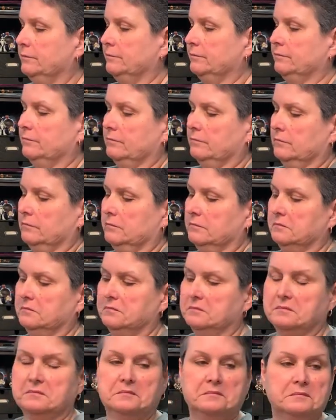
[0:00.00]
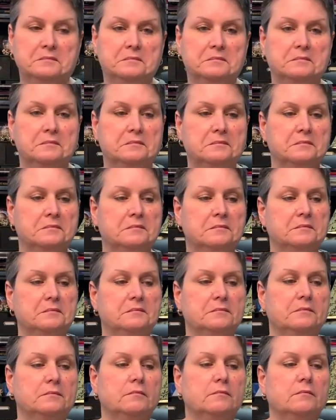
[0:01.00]

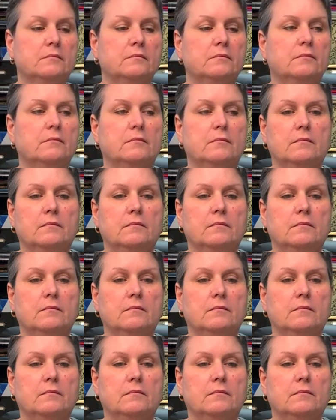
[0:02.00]
(silence)